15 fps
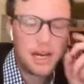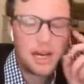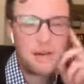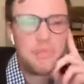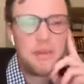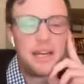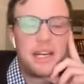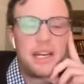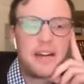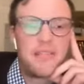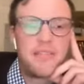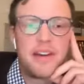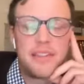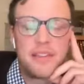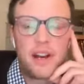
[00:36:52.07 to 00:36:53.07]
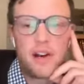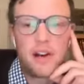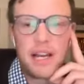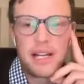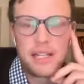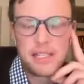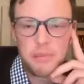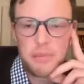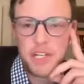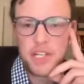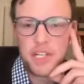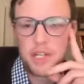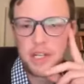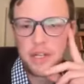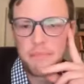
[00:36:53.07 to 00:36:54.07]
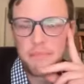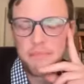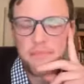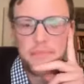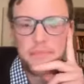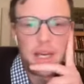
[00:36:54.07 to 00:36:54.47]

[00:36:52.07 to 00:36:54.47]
an interfaith art exhibition